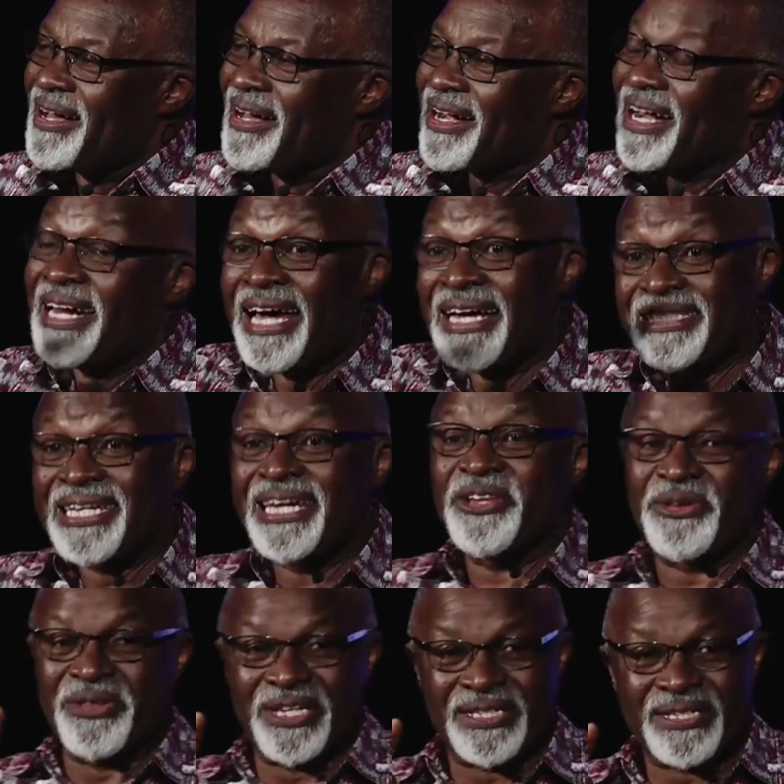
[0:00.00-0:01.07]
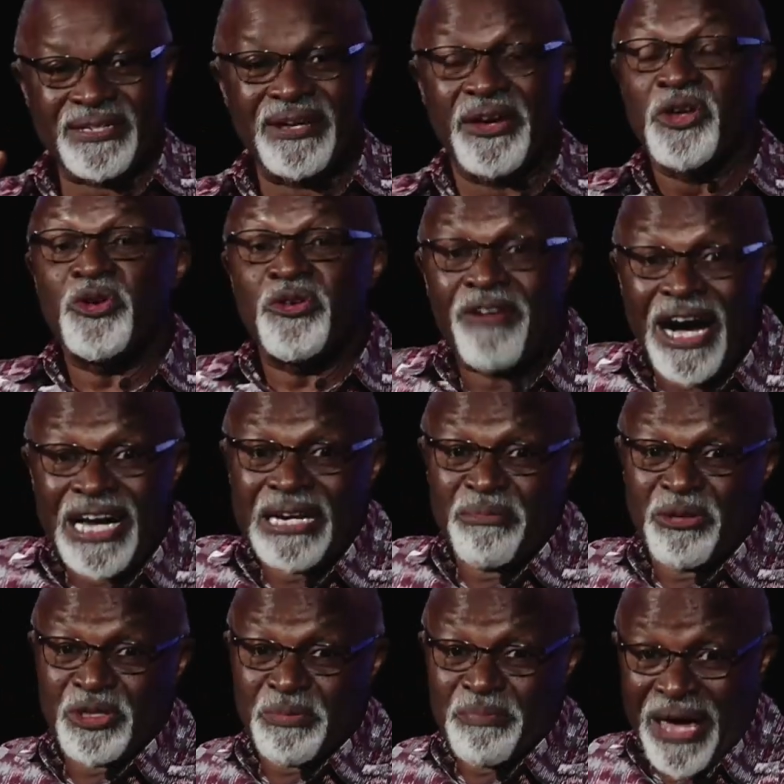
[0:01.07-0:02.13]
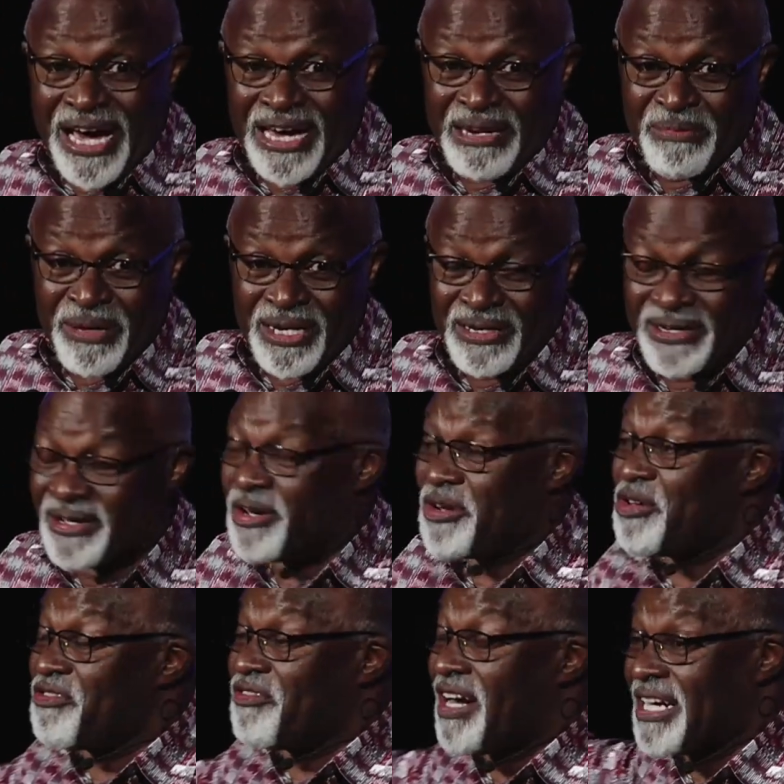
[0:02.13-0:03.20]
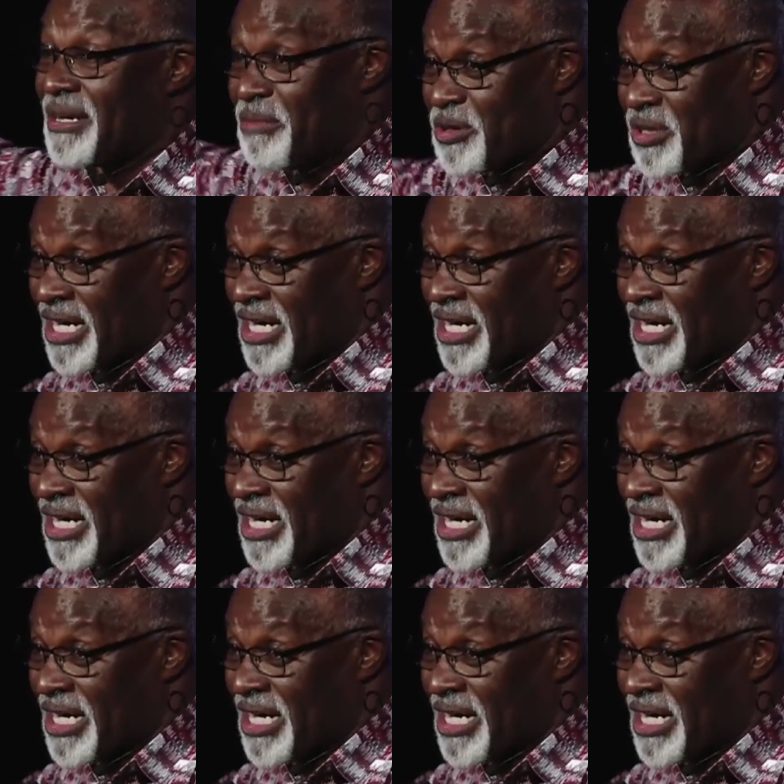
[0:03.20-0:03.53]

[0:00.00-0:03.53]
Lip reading: Can I tell you this? You've heard about Myanmar. You've heard about